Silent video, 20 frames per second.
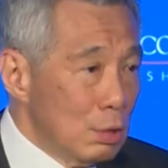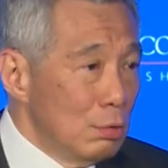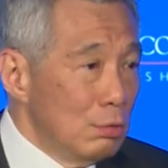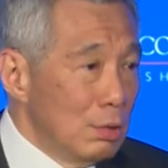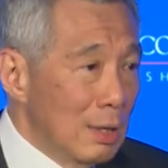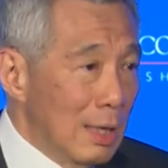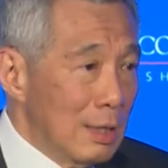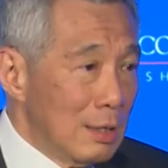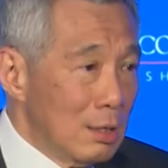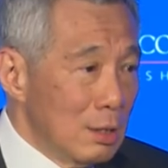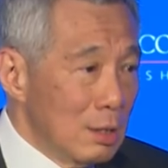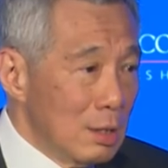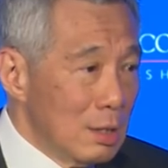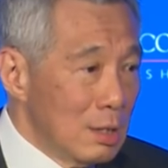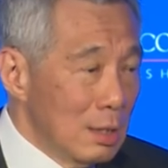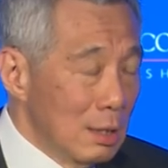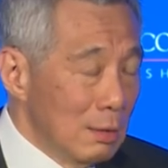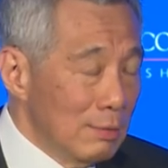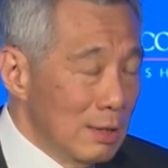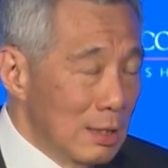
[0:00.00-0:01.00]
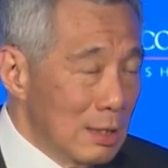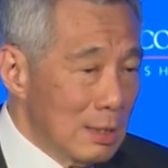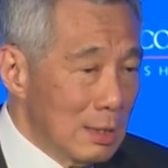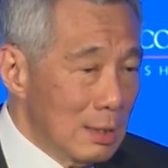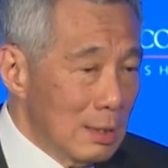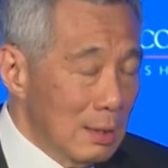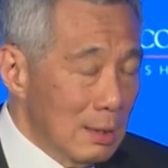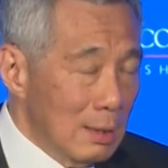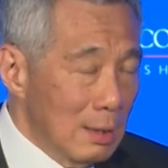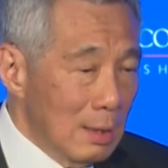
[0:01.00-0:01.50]
through national service,
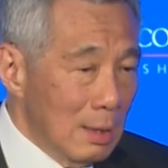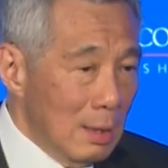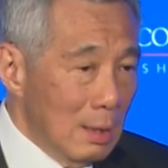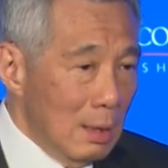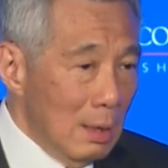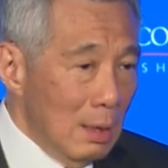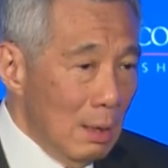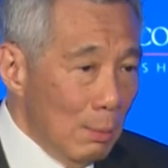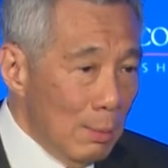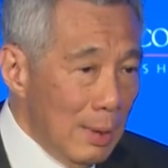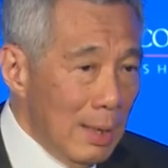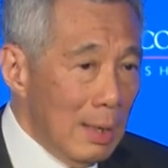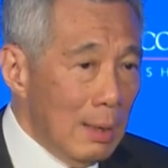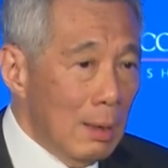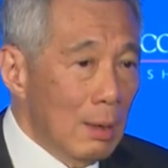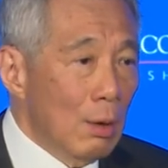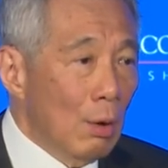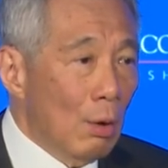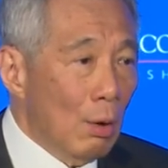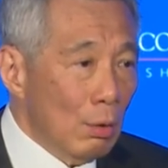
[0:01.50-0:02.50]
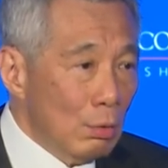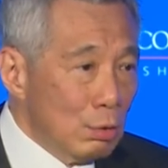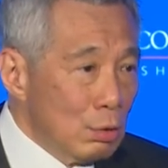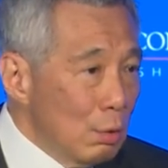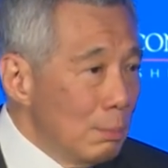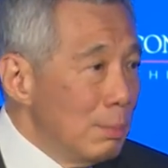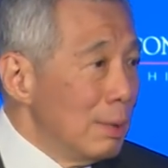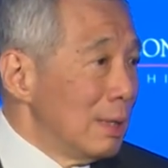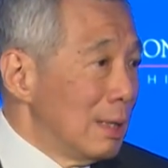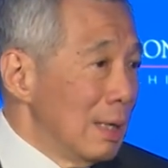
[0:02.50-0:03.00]
we
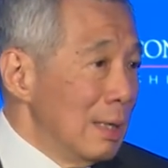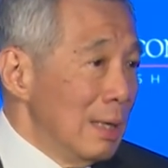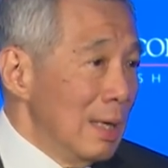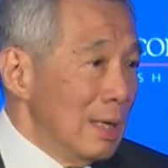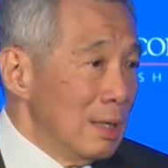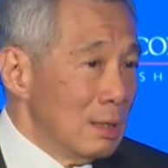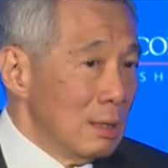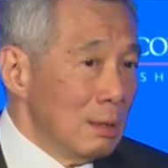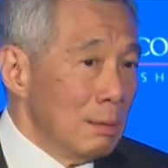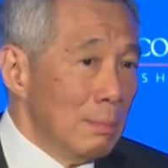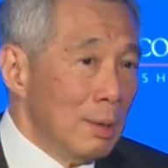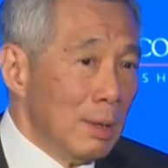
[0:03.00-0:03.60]
also built a nation,